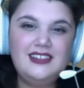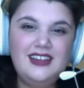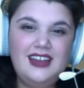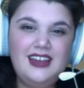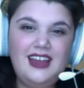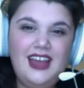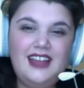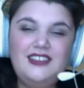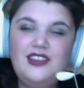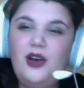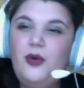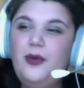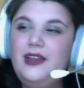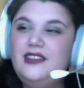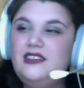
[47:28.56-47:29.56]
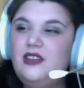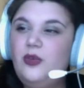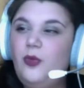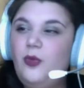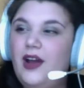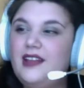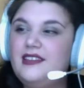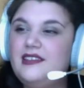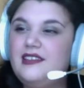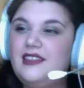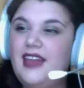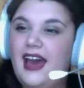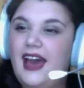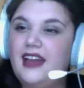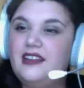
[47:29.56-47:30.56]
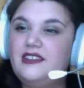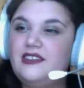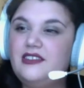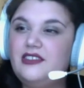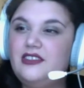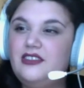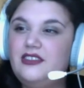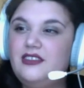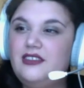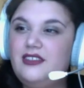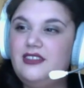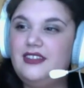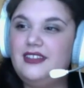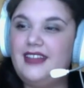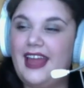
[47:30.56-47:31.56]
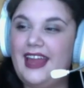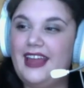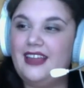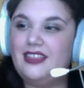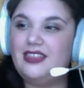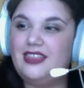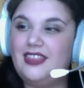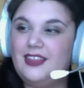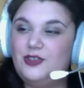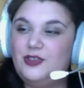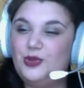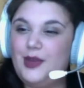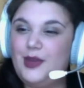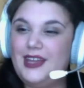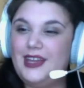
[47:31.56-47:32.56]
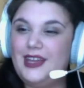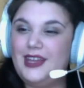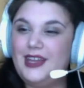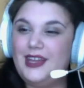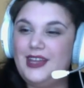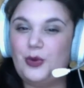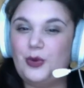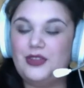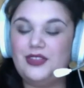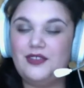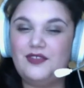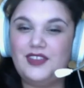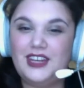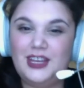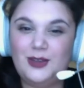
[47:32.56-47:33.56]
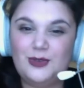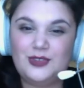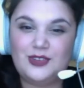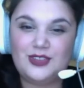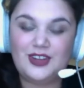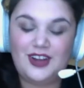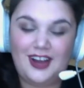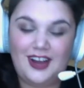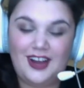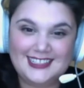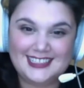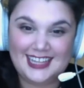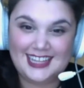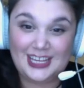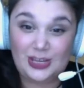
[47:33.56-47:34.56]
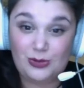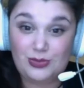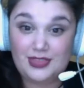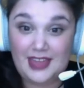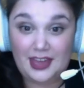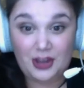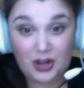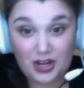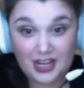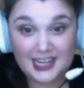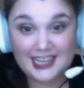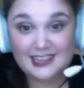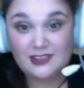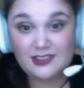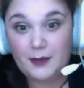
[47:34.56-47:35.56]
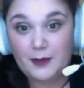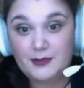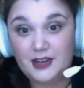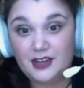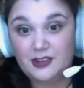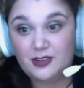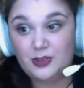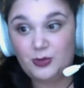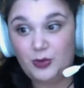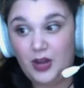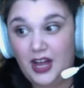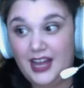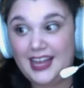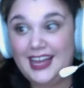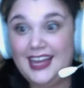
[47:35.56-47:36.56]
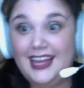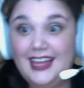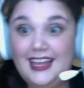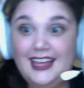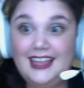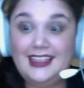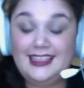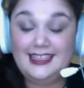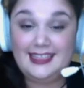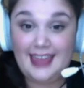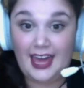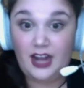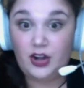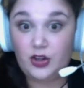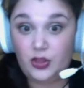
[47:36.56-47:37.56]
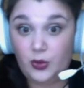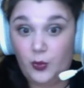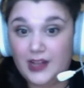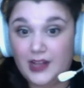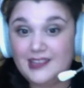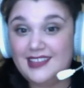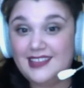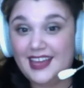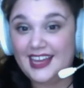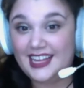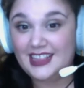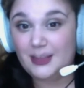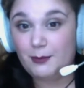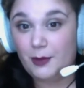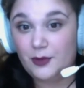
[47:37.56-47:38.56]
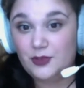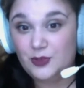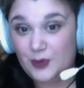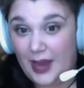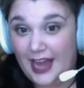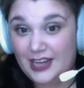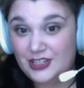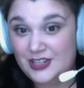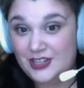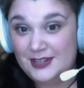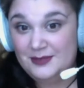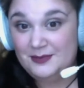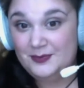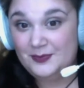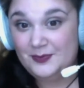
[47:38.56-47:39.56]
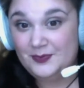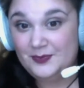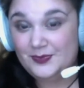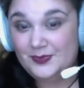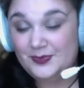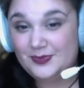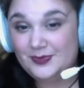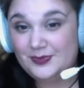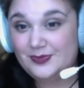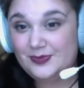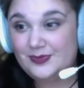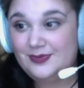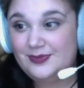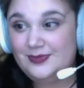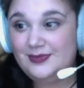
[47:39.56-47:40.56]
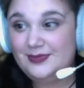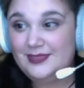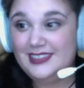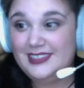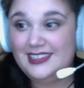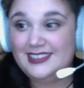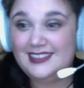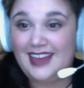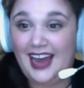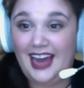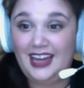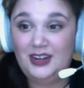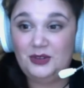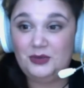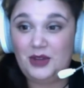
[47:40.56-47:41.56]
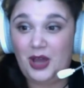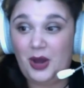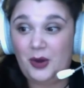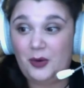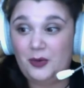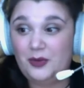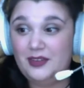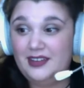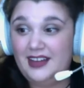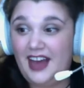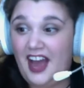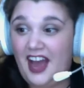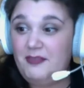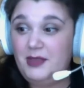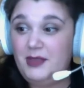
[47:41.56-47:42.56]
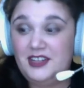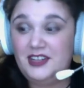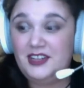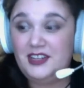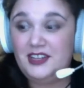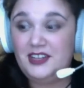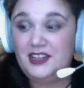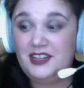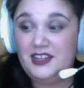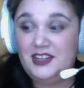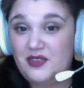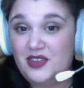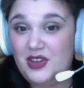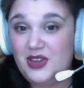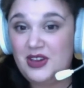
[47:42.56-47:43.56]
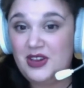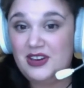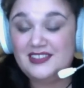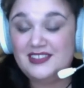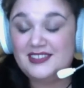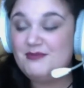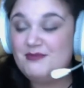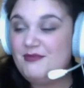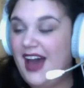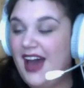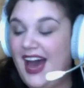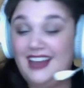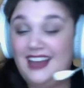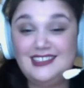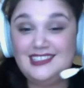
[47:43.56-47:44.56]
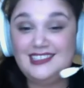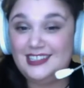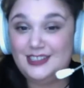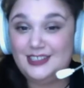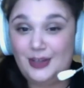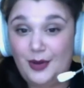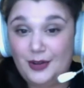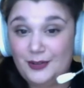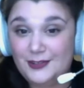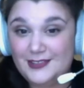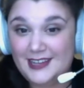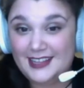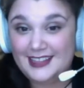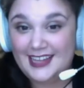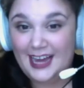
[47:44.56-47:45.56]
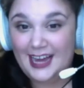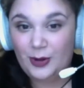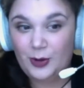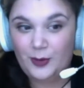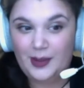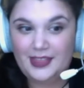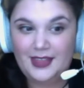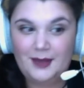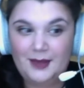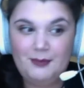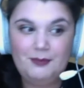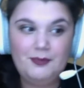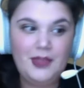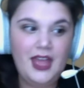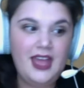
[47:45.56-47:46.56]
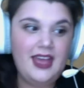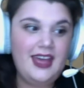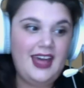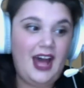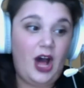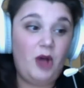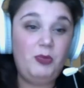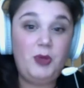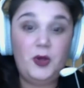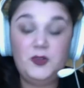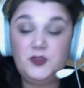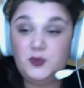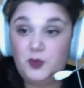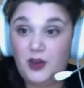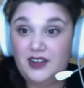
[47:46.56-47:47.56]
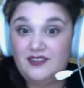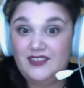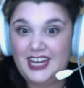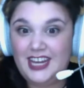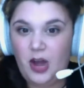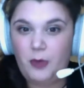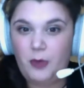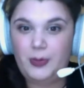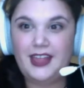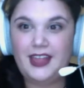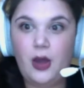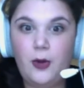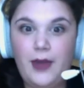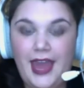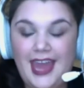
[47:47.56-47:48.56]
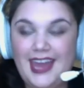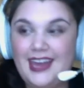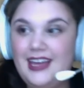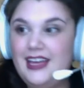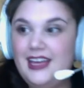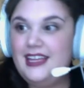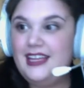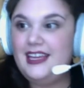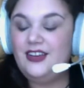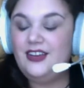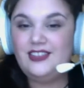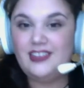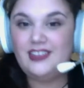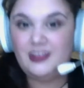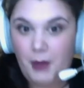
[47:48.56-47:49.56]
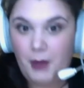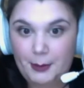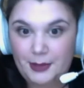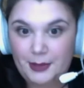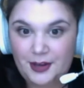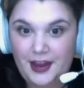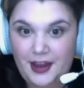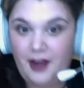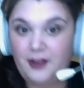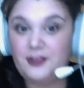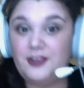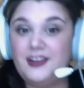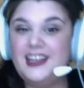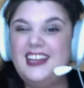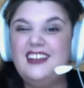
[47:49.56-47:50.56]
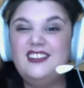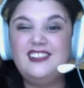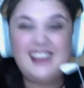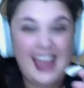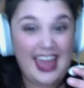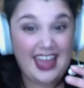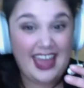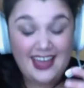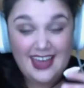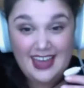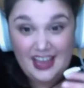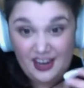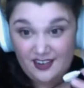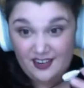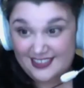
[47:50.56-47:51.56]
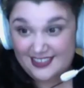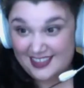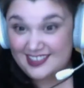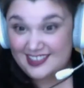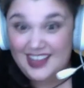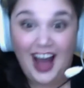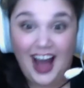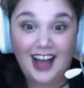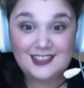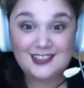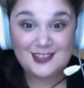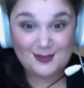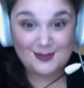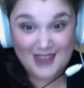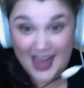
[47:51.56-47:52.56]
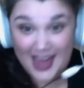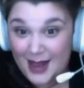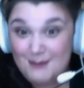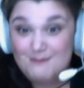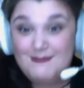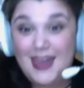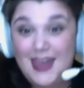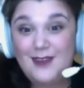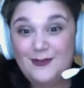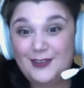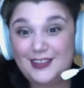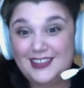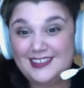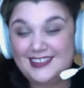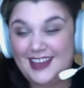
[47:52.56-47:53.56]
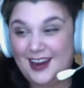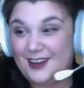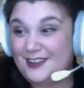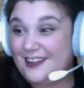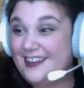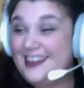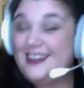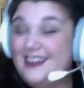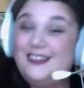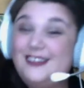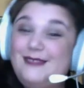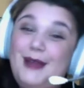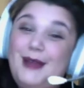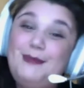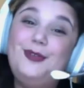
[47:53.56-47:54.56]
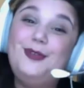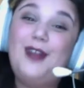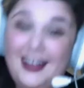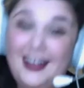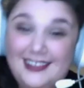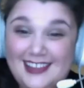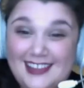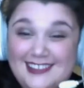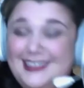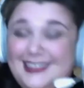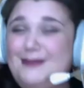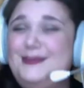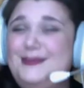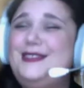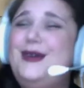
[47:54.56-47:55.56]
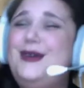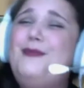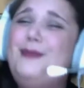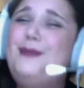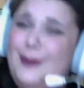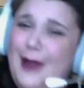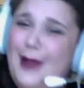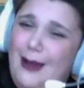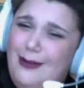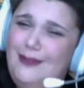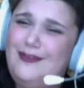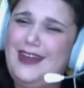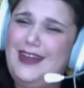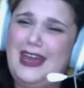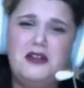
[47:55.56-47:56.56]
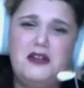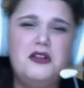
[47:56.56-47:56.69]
it's always the ones that like the tweets or the videos or the content that you think are going to get swept under the rug that are the ones that get the most traction. Because I don't know, I've been on TikTok for a few years. I still don't understand the algorithm. I'll post one video, I'll be like, okay, here's this popular character. Here's this costume that I made for this character. Here's my process, and I'm so proud of it.